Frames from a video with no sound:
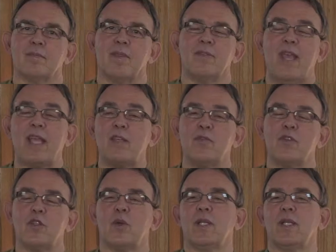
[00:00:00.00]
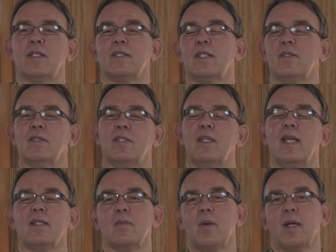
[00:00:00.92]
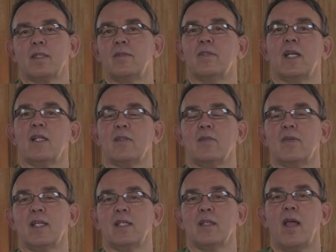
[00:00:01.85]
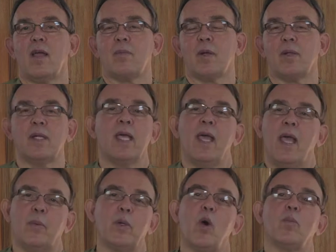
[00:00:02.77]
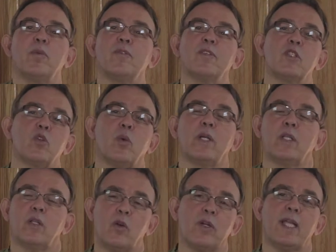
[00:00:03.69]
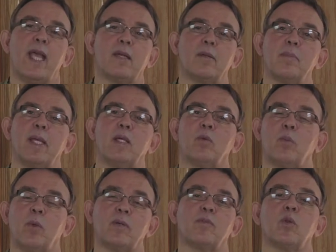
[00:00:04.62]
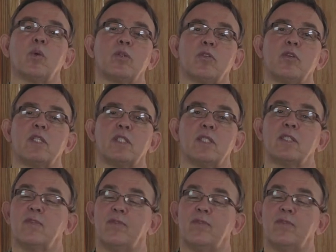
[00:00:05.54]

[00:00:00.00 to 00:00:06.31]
Thank you for joining us here today at the Bhaktivedanta Vedic Library, and we hope you've enjoyed learning how to make one of Lord Krishna's